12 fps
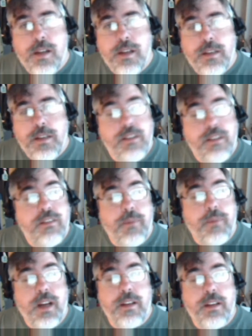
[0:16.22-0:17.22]
This is
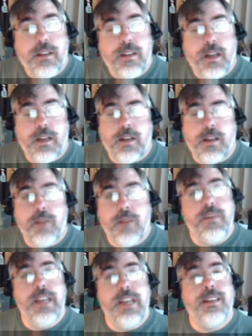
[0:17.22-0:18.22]
my
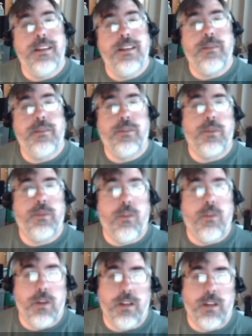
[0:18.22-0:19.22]
umpteenth attempt to
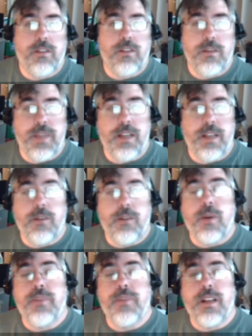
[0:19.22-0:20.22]
record this. I've been
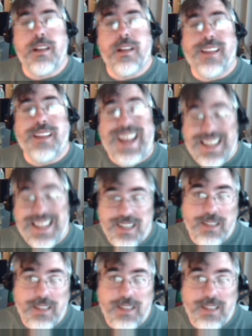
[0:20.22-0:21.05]
interrupted a lot.